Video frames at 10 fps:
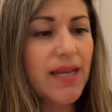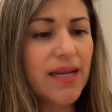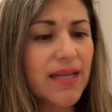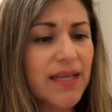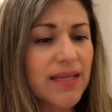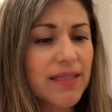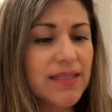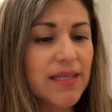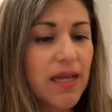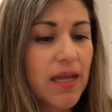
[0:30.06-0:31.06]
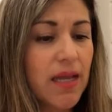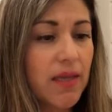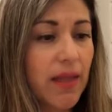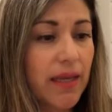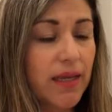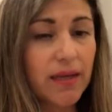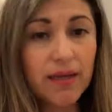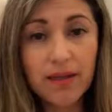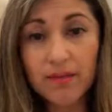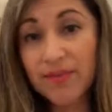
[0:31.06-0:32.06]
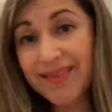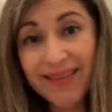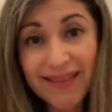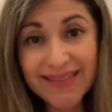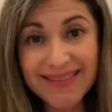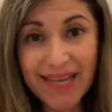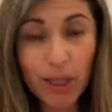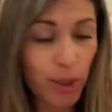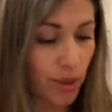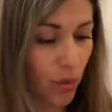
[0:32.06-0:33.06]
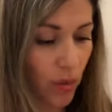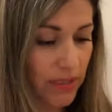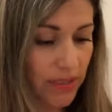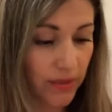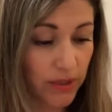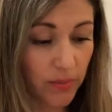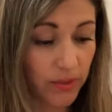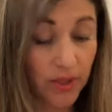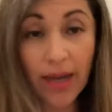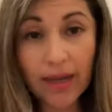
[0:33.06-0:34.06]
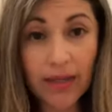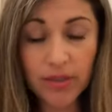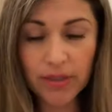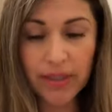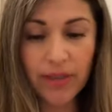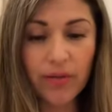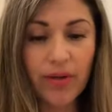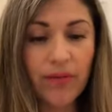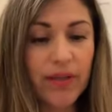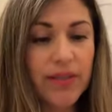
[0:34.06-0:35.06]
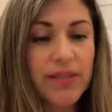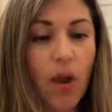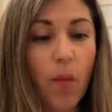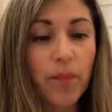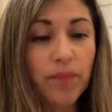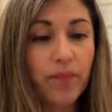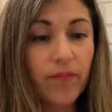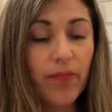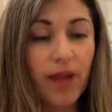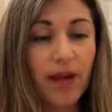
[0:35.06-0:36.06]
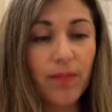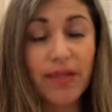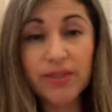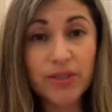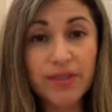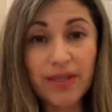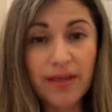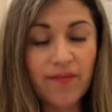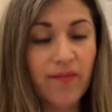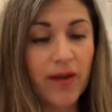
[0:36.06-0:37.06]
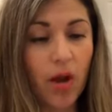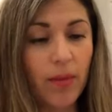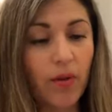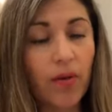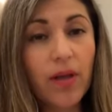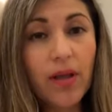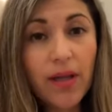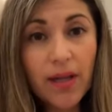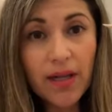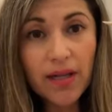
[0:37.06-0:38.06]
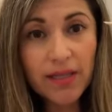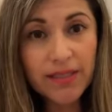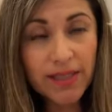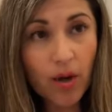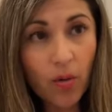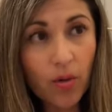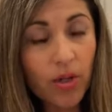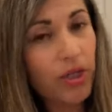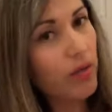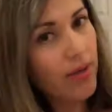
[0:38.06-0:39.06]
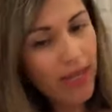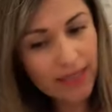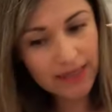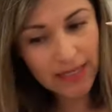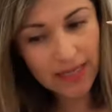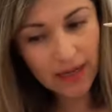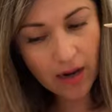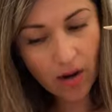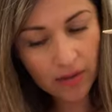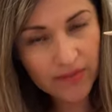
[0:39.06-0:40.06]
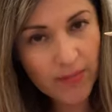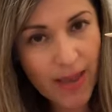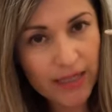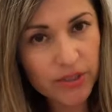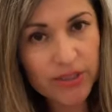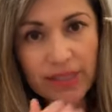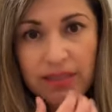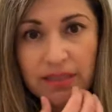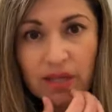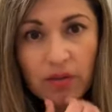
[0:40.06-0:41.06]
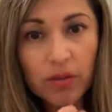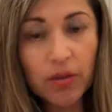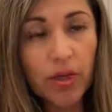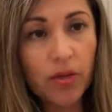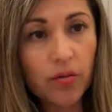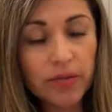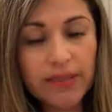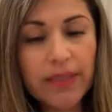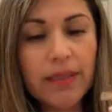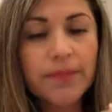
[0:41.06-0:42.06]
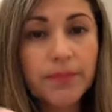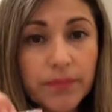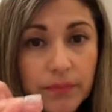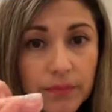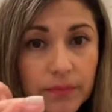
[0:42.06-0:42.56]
and it is like, they like to say unicorn tears, which I actually agree with. So it's just like phenomenal. So you get in all of the packages like this cute little cuticle stick.